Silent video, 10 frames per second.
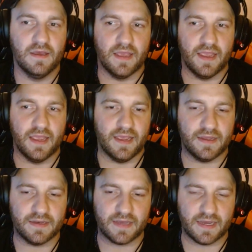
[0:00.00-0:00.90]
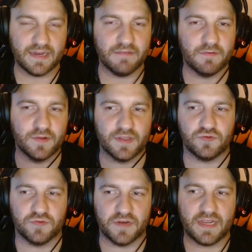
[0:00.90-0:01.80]
And I didn't even really
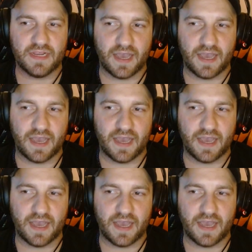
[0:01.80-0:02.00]
drink.